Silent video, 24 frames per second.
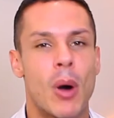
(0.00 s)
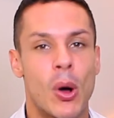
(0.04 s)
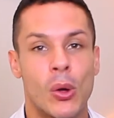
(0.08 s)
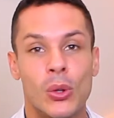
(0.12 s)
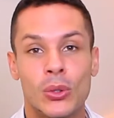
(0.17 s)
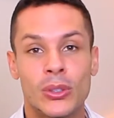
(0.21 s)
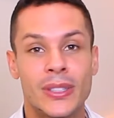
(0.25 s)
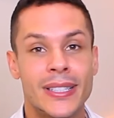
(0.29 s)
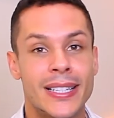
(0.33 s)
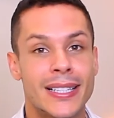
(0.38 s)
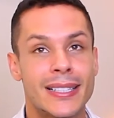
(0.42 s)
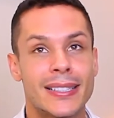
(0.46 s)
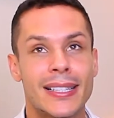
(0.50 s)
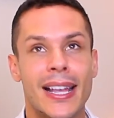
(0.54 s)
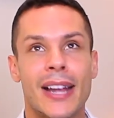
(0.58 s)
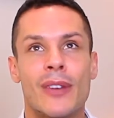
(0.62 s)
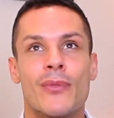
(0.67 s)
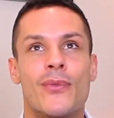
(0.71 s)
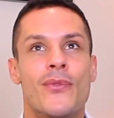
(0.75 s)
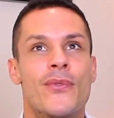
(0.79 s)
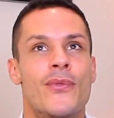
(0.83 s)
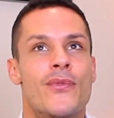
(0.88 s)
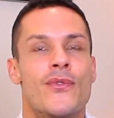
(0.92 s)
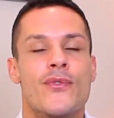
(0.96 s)
boldness
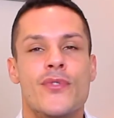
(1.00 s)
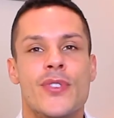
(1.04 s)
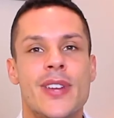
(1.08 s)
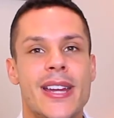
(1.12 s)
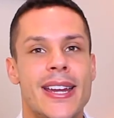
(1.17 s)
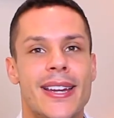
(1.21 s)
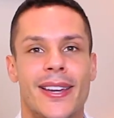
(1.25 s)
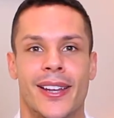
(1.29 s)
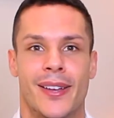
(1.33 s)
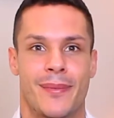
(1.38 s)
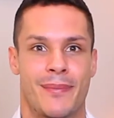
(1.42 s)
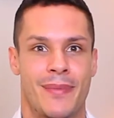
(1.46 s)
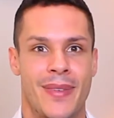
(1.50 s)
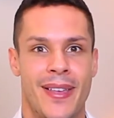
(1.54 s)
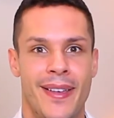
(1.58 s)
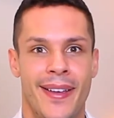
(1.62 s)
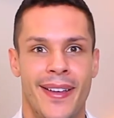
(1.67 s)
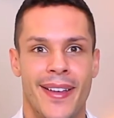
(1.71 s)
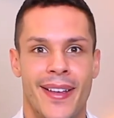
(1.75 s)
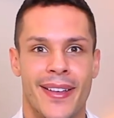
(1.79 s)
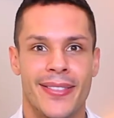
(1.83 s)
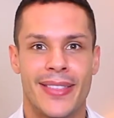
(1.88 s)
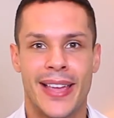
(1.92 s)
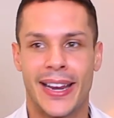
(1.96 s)
and freedom
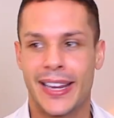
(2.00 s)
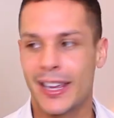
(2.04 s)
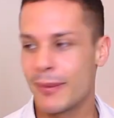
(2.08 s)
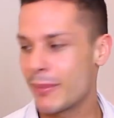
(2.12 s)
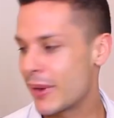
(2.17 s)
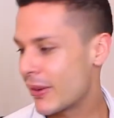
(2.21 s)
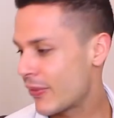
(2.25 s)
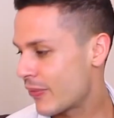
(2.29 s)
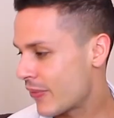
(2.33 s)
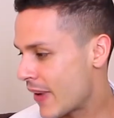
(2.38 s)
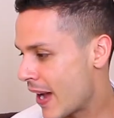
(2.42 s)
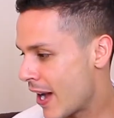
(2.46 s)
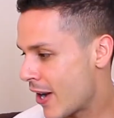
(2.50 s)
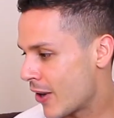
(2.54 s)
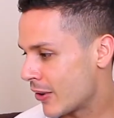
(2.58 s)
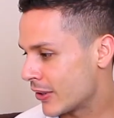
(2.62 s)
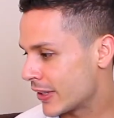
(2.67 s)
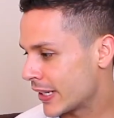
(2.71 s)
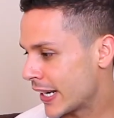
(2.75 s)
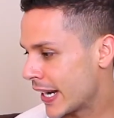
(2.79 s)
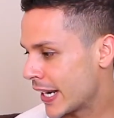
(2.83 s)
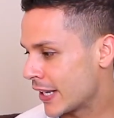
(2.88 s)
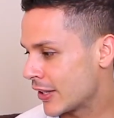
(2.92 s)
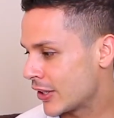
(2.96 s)
that can be
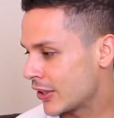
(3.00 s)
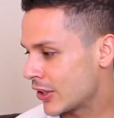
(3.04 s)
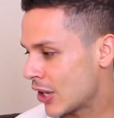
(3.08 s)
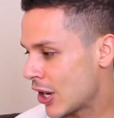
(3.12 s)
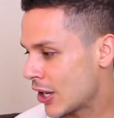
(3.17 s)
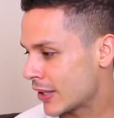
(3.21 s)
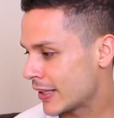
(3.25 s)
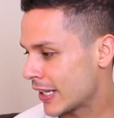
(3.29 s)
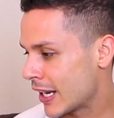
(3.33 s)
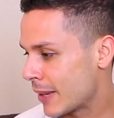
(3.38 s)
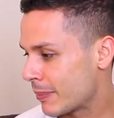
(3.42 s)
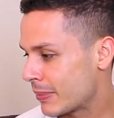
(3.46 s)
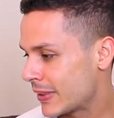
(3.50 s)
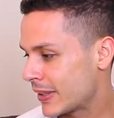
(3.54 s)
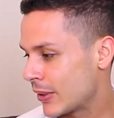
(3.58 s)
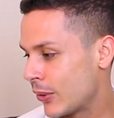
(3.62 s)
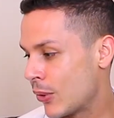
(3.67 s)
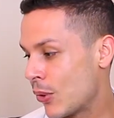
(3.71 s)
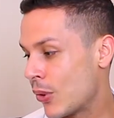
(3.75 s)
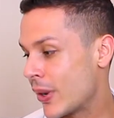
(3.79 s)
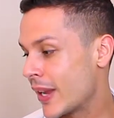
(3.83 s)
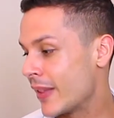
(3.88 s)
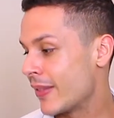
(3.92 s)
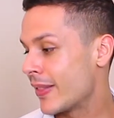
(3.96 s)
found in startups
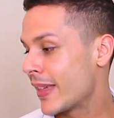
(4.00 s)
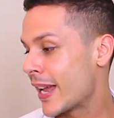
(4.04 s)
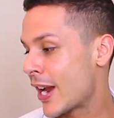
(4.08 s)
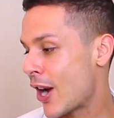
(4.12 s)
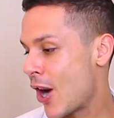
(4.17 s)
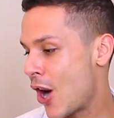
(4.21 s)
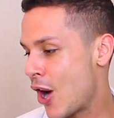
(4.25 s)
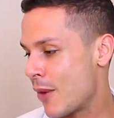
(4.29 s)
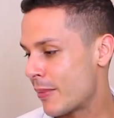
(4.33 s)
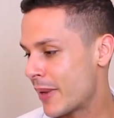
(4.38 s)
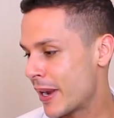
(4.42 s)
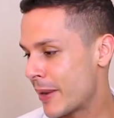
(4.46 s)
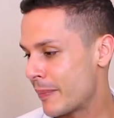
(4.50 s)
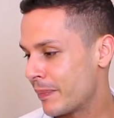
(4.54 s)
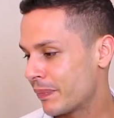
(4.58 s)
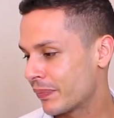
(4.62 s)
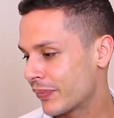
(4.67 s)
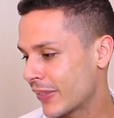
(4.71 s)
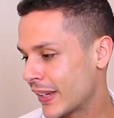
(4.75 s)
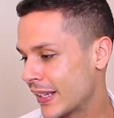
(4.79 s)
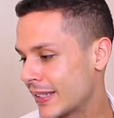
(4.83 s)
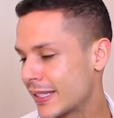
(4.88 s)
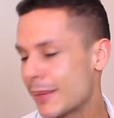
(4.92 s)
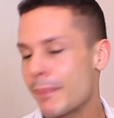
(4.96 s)
or in their armor.
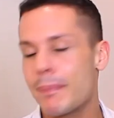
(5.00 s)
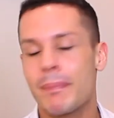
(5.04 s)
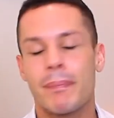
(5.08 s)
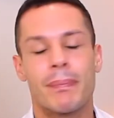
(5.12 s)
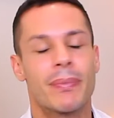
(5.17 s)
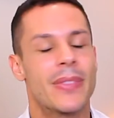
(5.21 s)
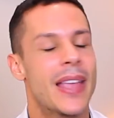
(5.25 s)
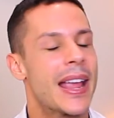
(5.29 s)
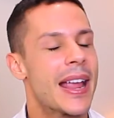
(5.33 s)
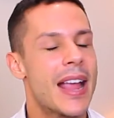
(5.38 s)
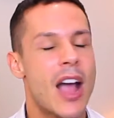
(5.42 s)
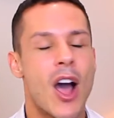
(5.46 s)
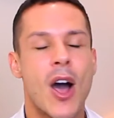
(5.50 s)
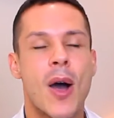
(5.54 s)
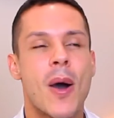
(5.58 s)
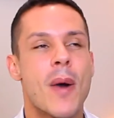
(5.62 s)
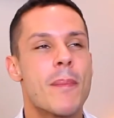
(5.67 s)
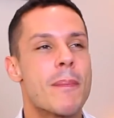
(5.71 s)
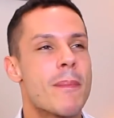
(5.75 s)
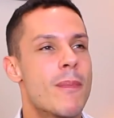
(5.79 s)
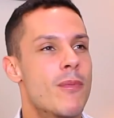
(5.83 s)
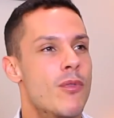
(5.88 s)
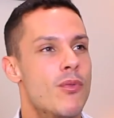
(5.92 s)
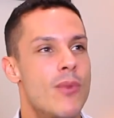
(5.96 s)
They
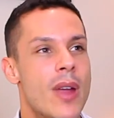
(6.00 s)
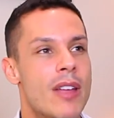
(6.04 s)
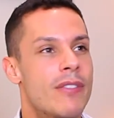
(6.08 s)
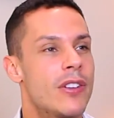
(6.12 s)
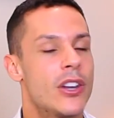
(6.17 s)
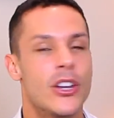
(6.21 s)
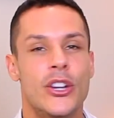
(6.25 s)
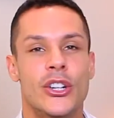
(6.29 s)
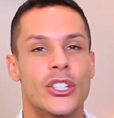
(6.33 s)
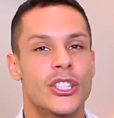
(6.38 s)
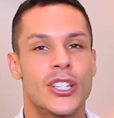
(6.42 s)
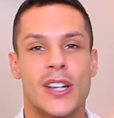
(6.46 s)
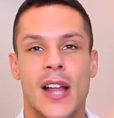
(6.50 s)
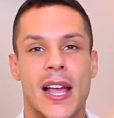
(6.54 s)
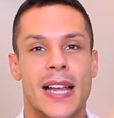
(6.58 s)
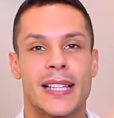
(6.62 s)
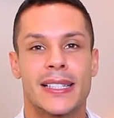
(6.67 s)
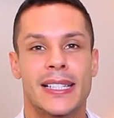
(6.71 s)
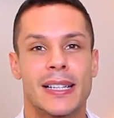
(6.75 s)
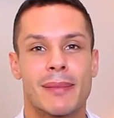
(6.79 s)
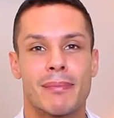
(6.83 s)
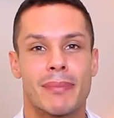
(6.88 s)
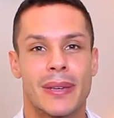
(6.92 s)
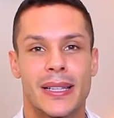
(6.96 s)
are
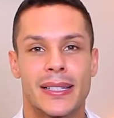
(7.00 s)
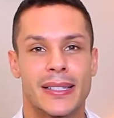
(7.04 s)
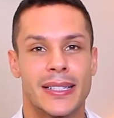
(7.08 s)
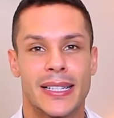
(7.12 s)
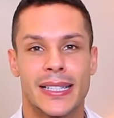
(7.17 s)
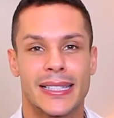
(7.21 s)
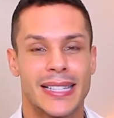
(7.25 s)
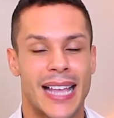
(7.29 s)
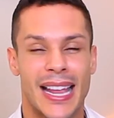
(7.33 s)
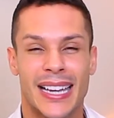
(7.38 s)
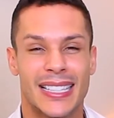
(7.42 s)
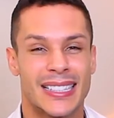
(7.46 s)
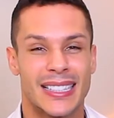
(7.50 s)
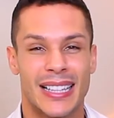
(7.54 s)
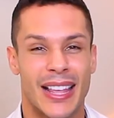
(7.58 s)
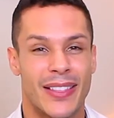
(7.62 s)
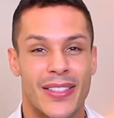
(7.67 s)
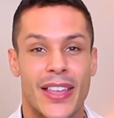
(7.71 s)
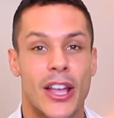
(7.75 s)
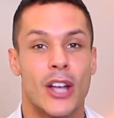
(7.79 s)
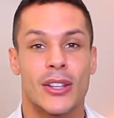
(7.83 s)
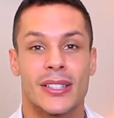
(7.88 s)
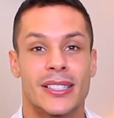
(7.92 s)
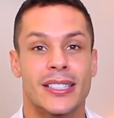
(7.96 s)
revolutionizing business, and
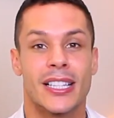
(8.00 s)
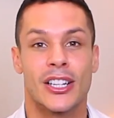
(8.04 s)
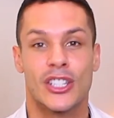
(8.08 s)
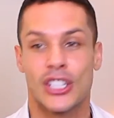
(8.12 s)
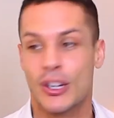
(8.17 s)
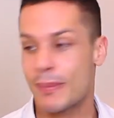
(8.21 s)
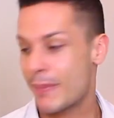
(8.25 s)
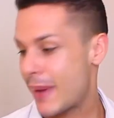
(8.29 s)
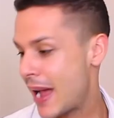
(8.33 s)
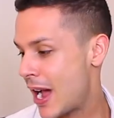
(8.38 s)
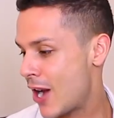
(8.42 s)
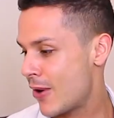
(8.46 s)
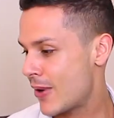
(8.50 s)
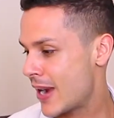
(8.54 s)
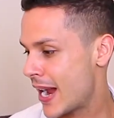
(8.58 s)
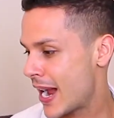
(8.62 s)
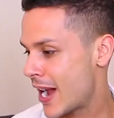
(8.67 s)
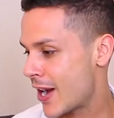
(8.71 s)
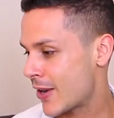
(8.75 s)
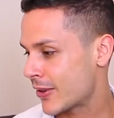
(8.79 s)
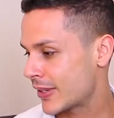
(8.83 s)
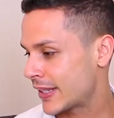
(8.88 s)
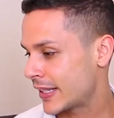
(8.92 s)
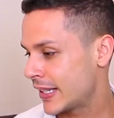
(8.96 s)
they are such a
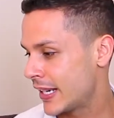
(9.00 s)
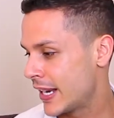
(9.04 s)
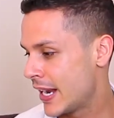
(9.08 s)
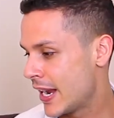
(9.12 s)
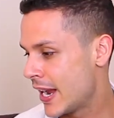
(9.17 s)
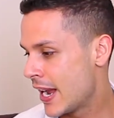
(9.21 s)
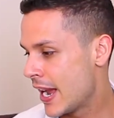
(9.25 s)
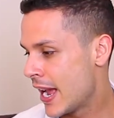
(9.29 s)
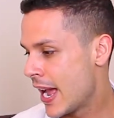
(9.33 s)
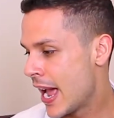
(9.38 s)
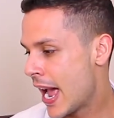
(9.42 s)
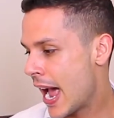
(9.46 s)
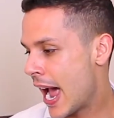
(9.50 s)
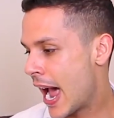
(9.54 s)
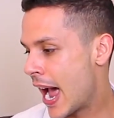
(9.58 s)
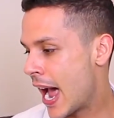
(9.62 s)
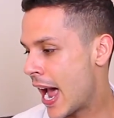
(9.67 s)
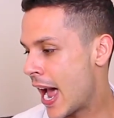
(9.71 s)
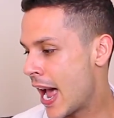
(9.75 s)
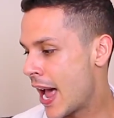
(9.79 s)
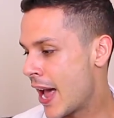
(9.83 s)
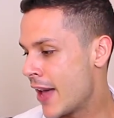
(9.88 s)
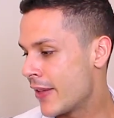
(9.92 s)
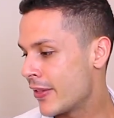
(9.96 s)
powerhouse.
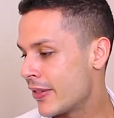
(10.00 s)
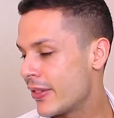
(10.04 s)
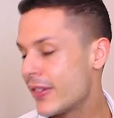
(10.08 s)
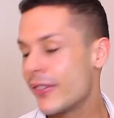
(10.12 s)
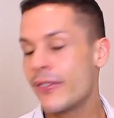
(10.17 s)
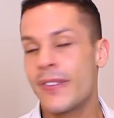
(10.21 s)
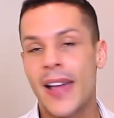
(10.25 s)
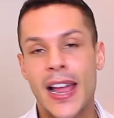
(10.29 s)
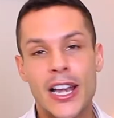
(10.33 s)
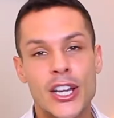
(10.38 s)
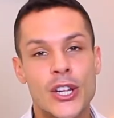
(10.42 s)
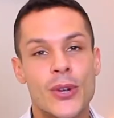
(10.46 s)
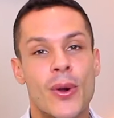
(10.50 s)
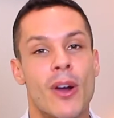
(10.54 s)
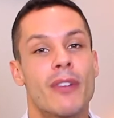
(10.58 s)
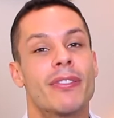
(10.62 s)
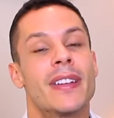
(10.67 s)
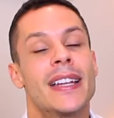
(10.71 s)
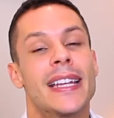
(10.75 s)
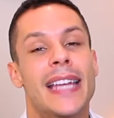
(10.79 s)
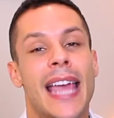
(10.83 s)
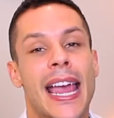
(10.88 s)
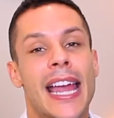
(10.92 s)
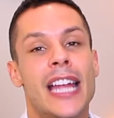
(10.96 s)
The value
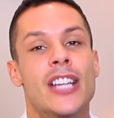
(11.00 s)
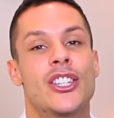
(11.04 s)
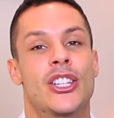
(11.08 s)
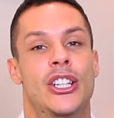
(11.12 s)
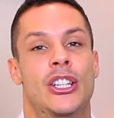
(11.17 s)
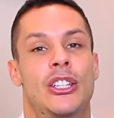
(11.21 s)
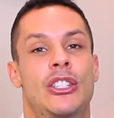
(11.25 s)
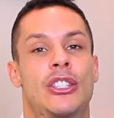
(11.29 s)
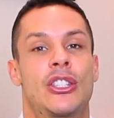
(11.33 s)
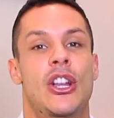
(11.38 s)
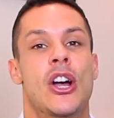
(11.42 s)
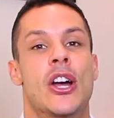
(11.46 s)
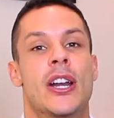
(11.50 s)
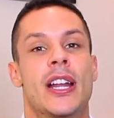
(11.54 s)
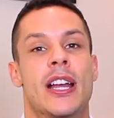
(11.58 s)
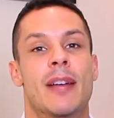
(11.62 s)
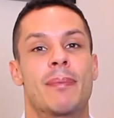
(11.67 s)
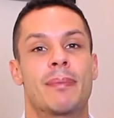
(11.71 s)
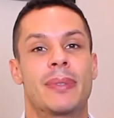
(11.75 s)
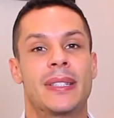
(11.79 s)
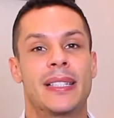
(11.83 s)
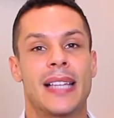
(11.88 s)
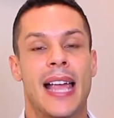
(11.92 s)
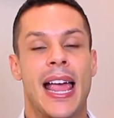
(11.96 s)
of engaging
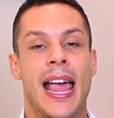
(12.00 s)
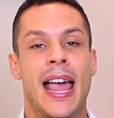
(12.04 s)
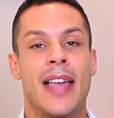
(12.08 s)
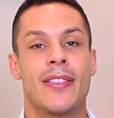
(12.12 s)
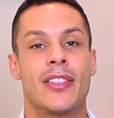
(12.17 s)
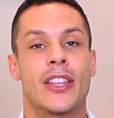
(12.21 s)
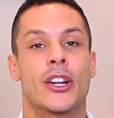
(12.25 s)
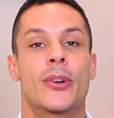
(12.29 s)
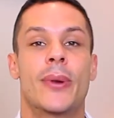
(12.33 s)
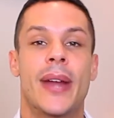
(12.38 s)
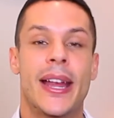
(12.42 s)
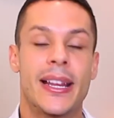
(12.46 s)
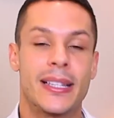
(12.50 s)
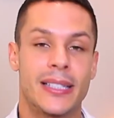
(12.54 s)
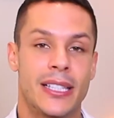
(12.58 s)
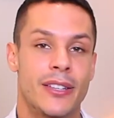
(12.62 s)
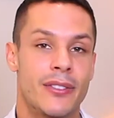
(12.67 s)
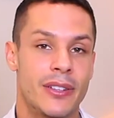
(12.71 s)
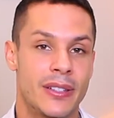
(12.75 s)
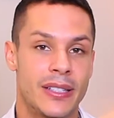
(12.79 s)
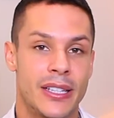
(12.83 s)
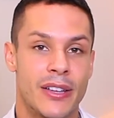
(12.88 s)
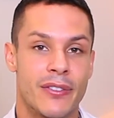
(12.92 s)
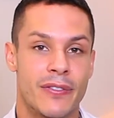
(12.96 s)
startups and the
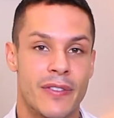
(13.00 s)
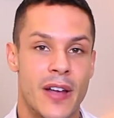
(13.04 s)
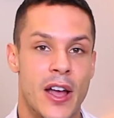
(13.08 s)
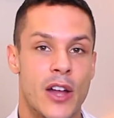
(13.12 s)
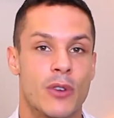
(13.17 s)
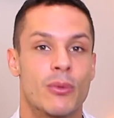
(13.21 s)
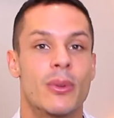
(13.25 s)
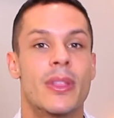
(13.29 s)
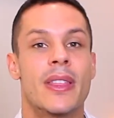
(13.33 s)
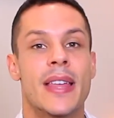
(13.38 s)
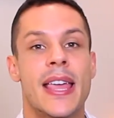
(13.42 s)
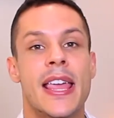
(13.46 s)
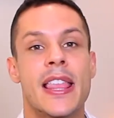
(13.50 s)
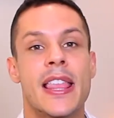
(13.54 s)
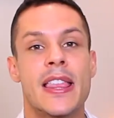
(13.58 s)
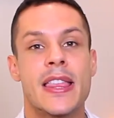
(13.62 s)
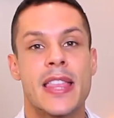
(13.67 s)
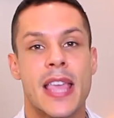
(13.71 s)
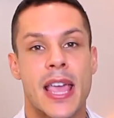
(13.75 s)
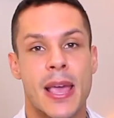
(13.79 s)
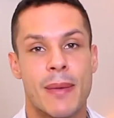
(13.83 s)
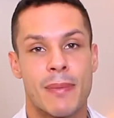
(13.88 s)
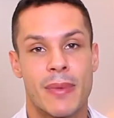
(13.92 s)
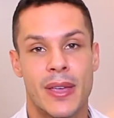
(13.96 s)
creativity found within
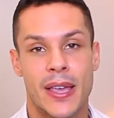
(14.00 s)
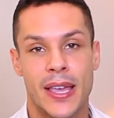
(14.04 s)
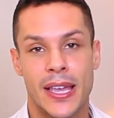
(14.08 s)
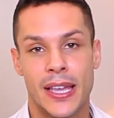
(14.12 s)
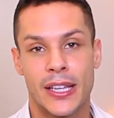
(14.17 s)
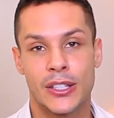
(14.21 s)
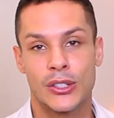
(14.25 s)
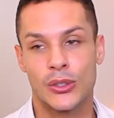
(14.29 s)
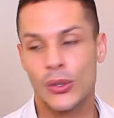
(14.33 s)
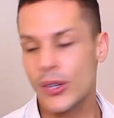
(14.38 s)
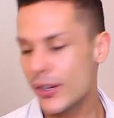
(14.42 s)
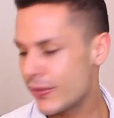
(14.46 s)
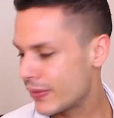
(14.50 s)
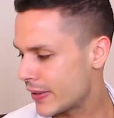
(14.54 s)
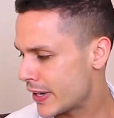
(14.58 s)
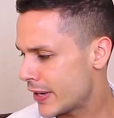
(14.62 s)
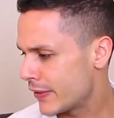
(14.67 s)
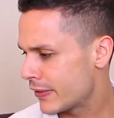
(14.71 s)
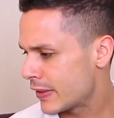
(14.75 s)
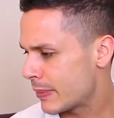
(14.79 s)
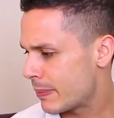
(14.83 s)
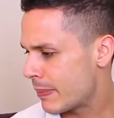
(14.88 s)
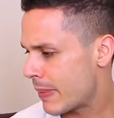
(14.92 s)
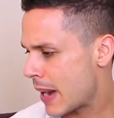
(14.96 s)
them is sort of
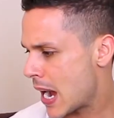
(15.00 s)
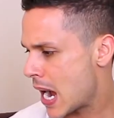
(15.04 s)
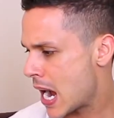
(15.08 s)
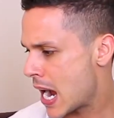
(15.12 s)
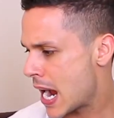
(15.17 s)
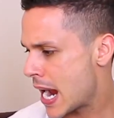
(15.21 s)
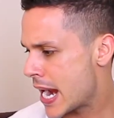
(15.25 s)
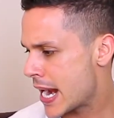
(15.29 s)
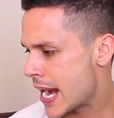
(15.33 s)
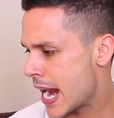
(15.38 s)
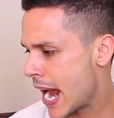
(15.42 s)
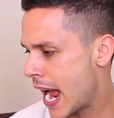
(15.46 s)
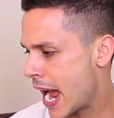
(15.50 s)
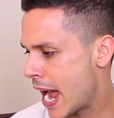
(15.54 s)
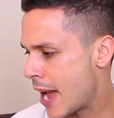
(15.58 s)
lived by